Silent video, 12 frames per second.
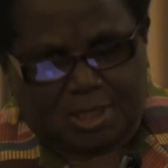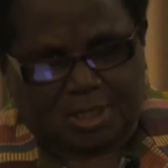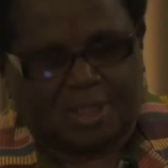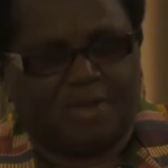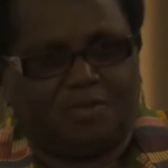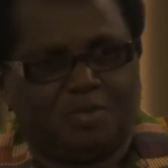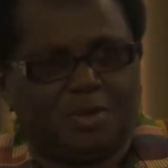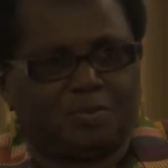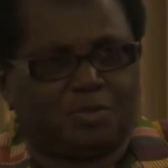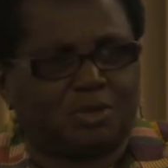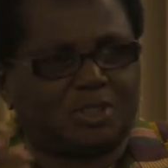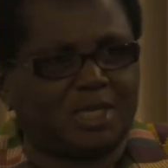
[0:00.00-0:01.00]
they've been
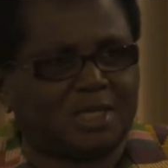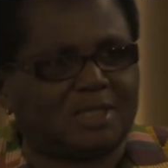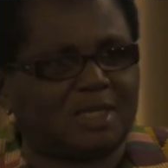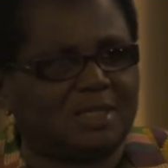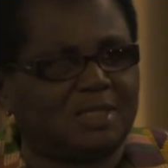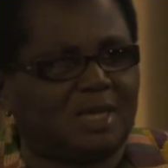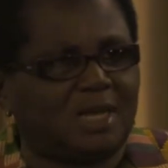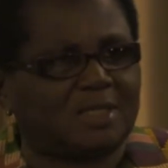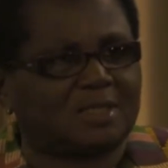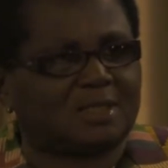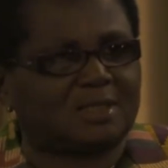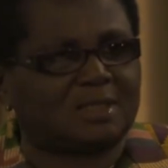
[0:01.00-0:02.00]
projected
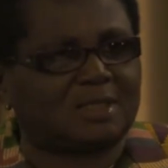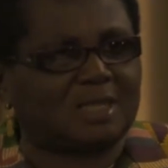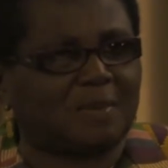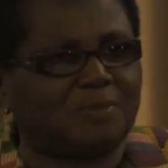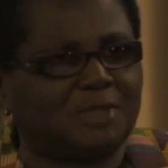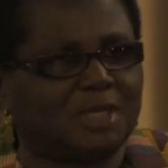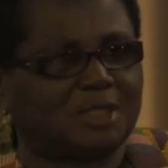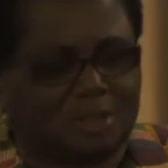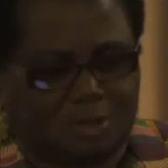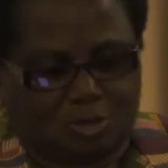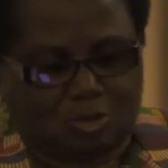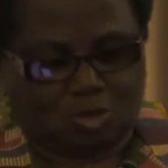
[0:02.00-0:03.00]
as
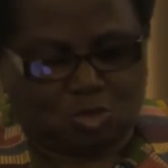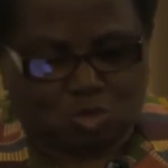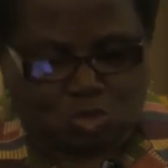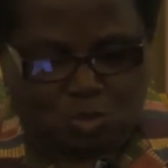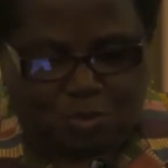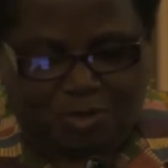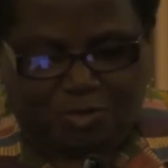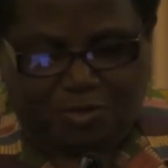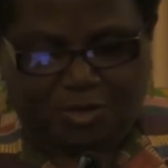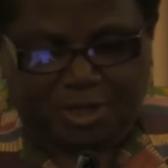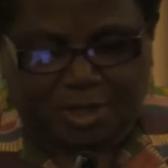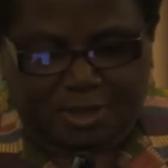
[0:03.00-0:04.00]
subjects to be
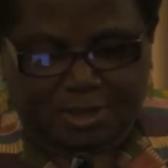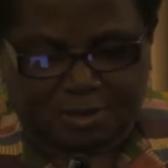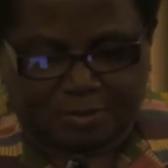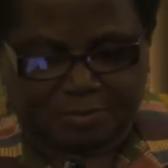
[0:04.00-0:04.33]
feared.